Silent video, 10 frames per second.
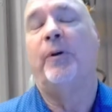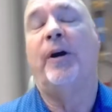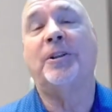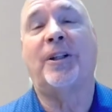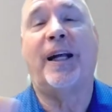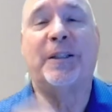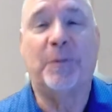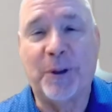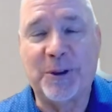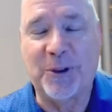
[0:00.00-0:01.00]
We also like to
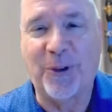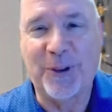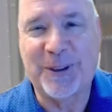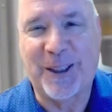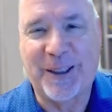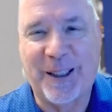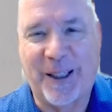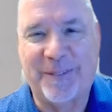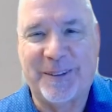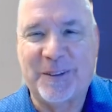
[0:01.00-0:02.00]
put doors on the
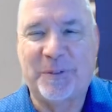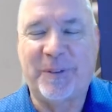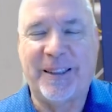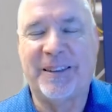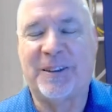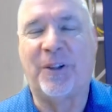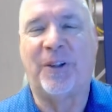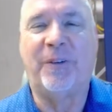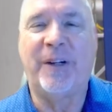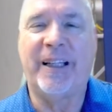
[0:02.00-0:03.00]
ovens so
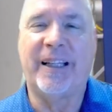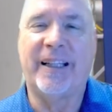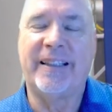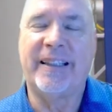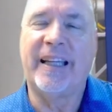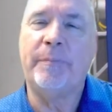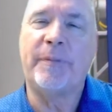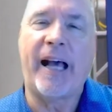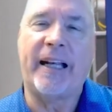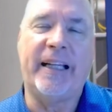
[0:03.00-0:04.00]
that we can keep
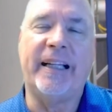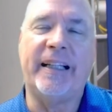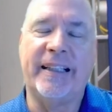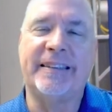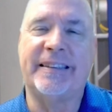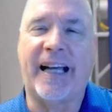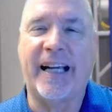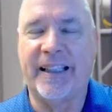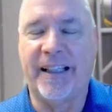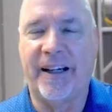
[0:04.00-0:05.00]
that heat
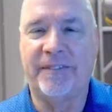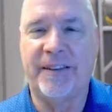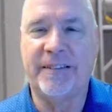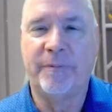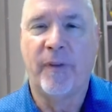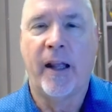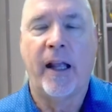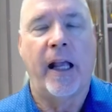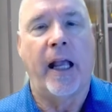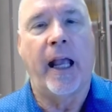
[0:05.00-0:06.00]
inside the oven.
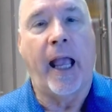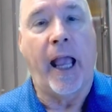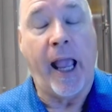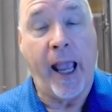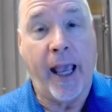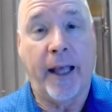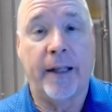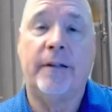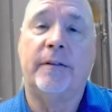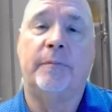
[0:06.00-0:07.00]

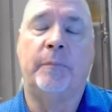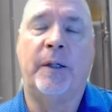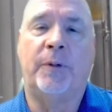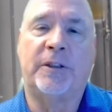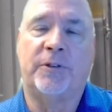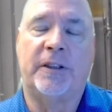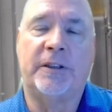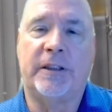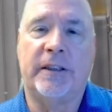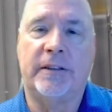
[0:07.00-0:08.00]
And Midwest
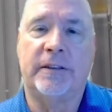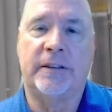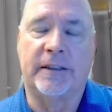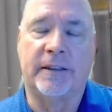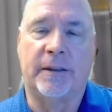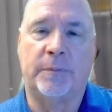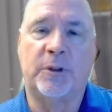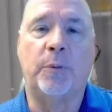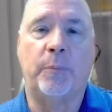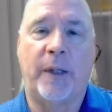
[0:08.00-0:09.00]
Finishing Systems,
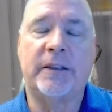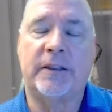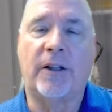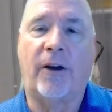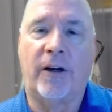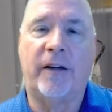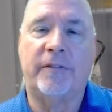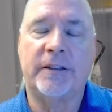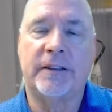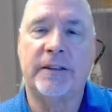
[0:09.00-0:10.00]
who makes our
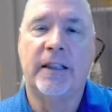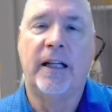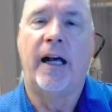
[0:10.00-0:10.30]
ovens,